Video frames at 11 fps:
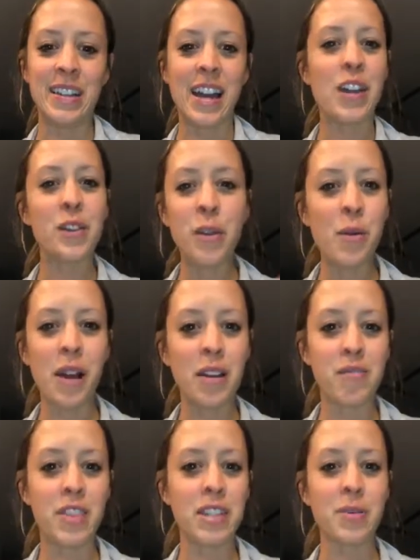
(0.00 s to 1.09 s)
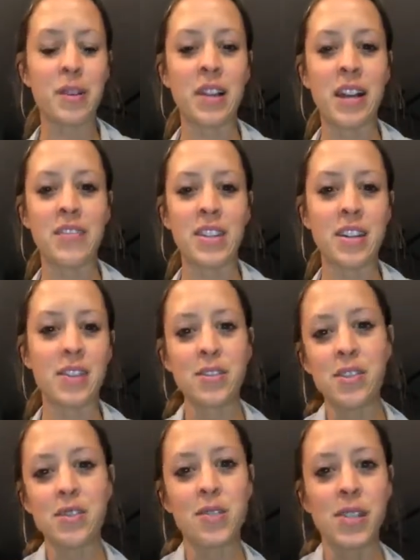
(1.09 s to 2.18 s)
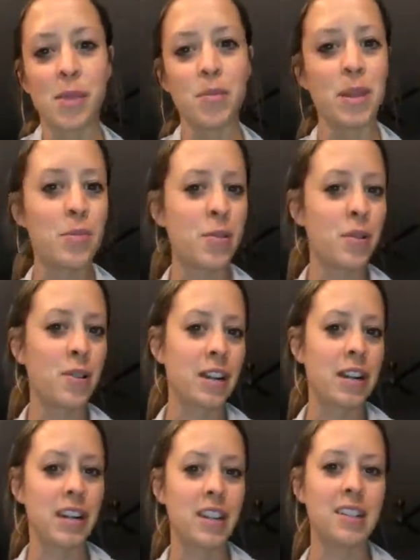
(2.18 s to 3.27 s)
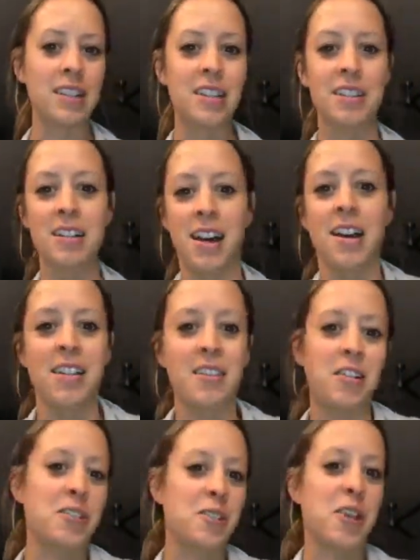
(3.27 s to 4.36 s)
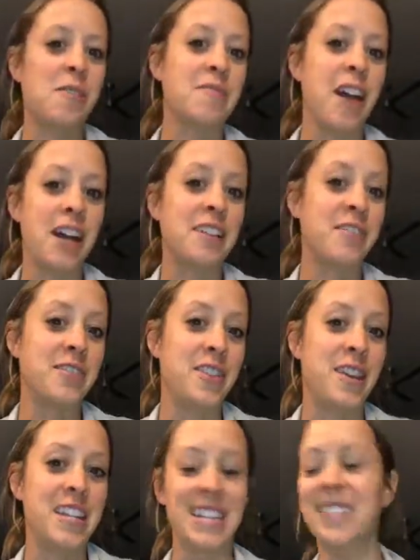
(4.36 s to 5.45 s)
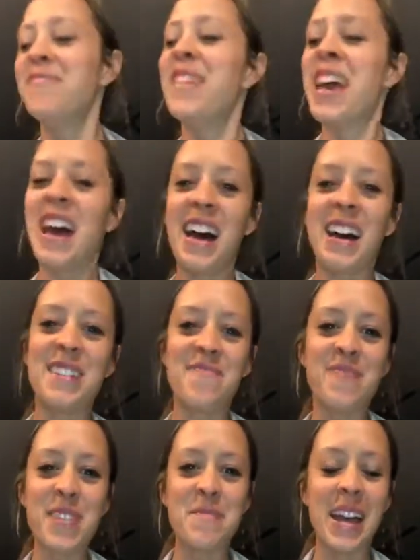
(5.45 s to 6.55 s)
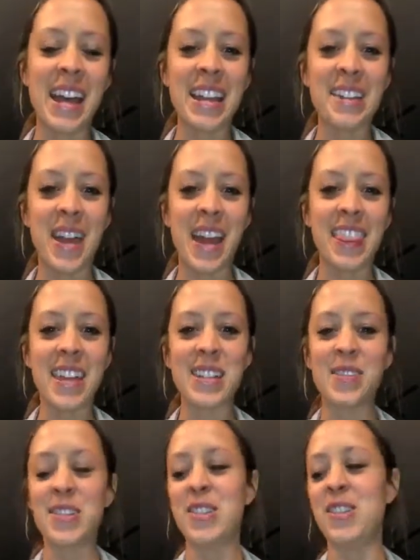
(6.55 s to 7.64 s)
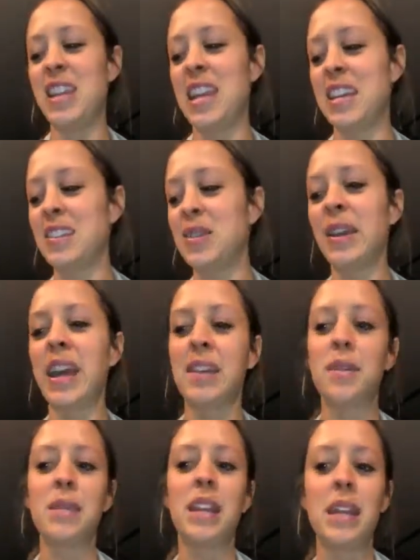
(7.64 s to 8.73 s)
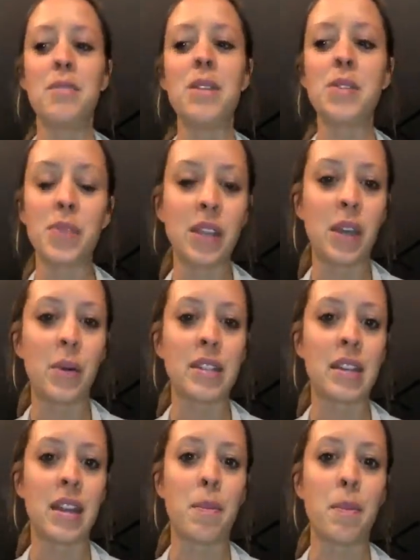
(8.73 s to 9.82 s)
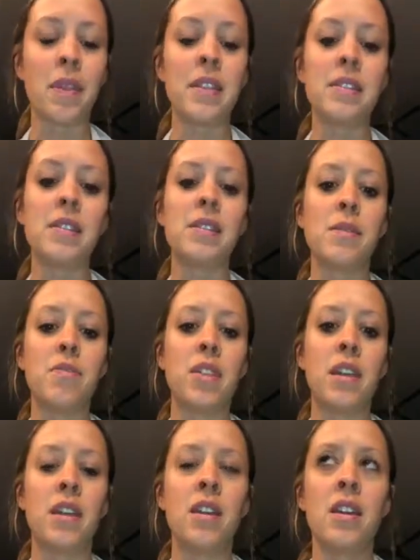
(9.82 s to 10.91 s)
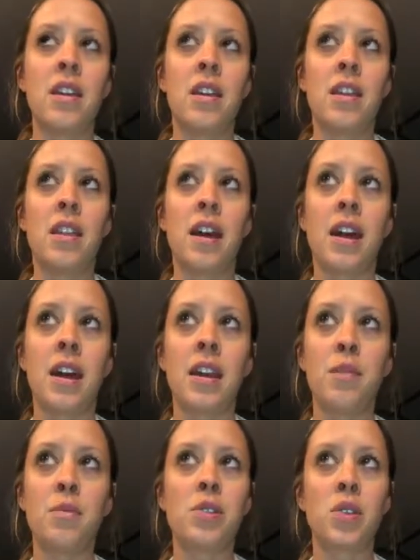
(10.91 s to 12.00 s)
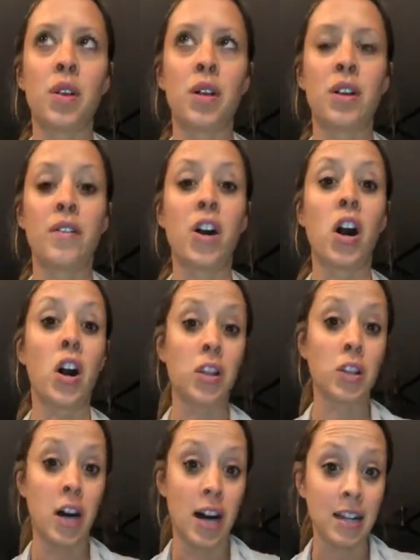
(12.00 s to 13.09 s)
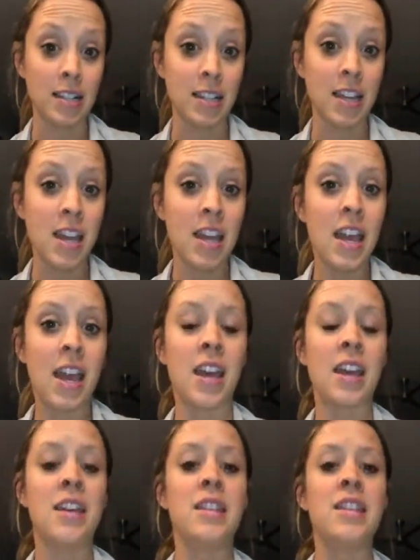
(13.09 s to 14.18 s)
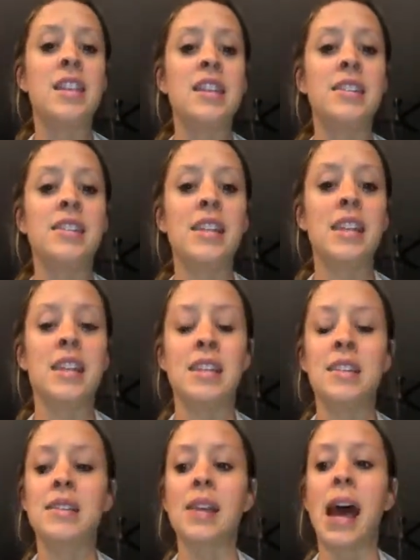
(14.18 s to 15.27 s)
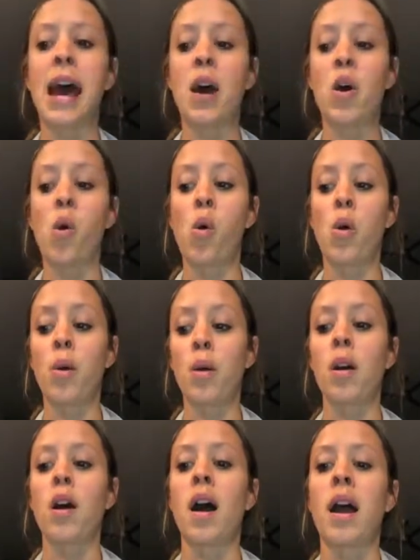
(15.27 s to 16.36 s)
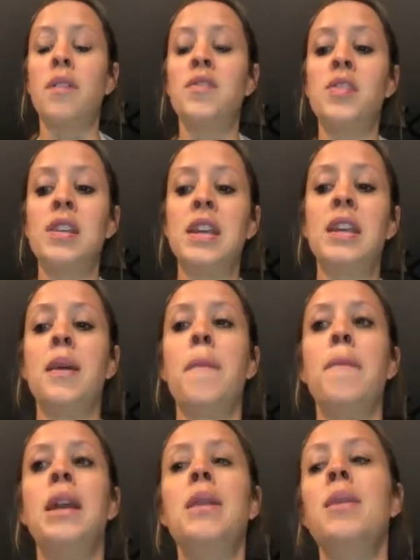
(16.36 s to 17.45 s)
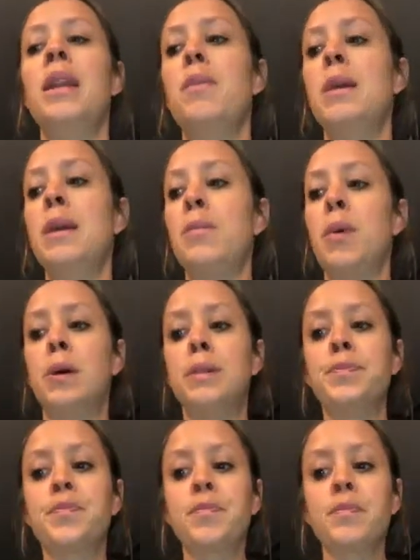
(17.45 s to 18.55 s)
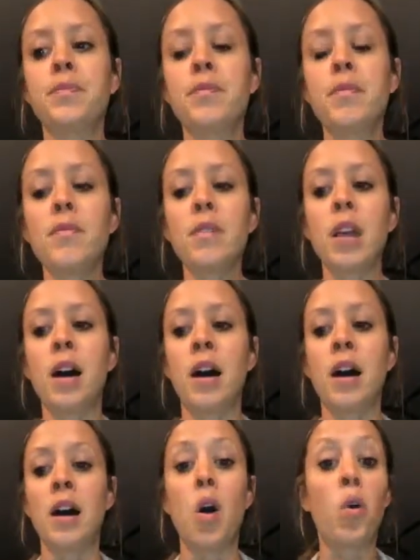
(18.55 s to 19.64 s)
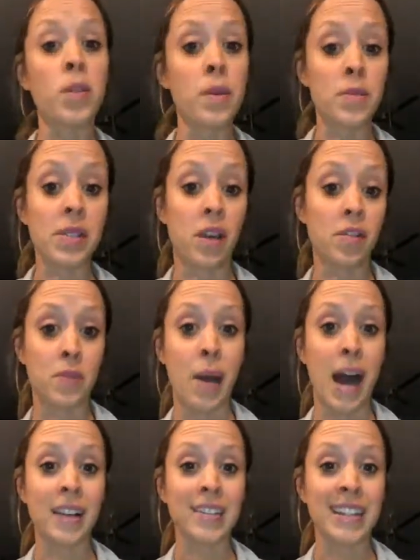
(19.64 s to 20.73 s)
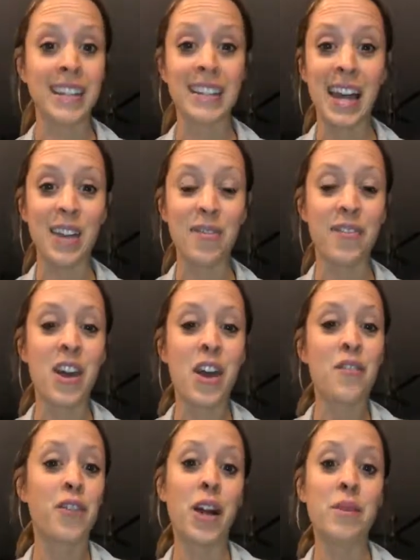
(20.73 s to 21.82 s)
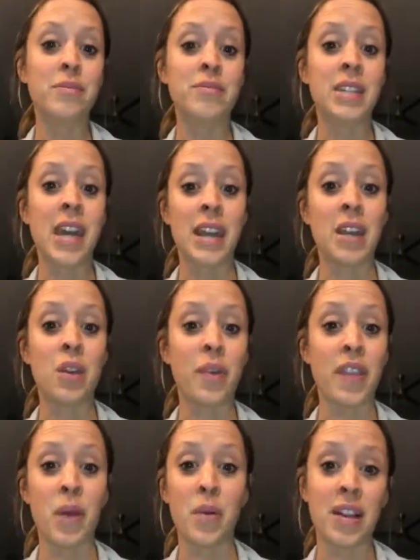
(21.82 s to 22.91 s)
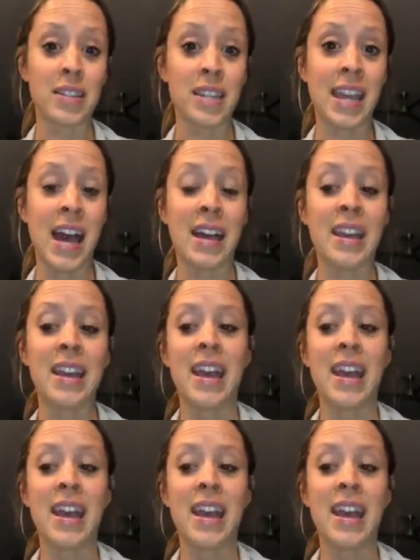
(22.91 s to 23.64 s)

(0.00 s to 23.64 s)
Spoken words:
I don't know why Facebook Live, it tells you some people who are connected and not others. So I have no idea. But anyway, thanks for tuning in. So again, I'm going to keep this really quick tonight, but this is something that I observe a lot. And this is how I've seen many people hold themselves back in life from getting what they want to get.